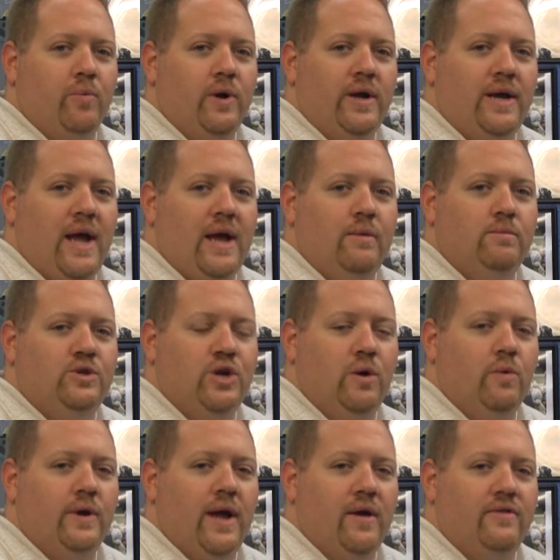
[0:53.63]
pregame
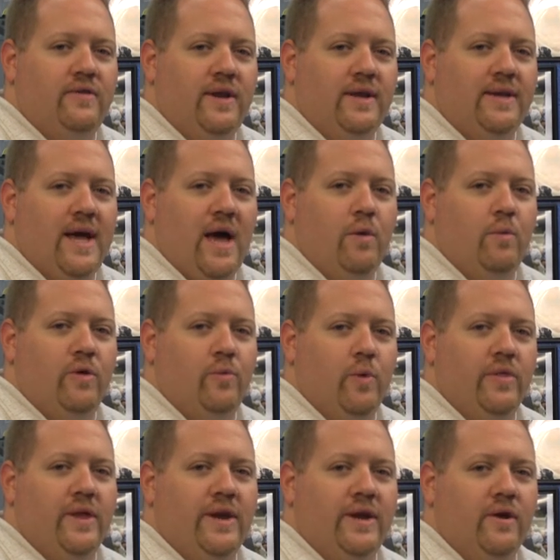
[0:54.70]
show. We're now sitting down with
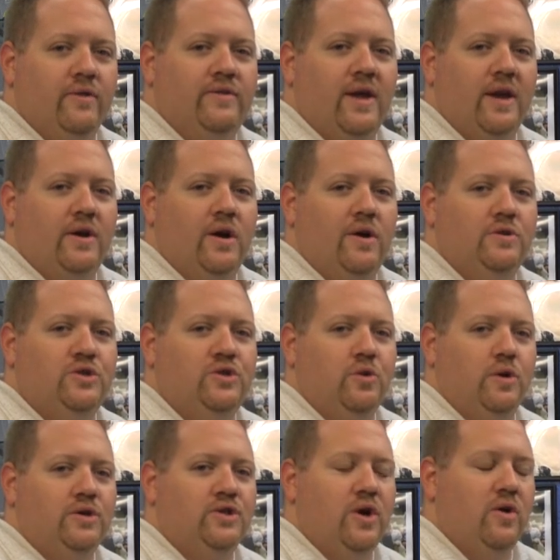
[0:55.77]
Woodland Hills head coach
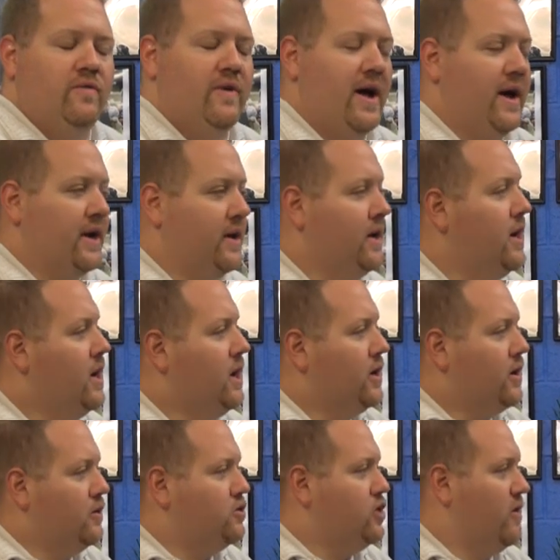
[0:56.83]
George Novak. And
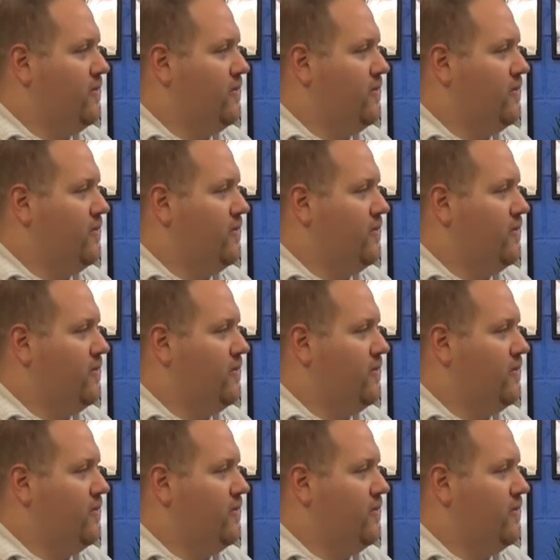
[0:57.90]
Coach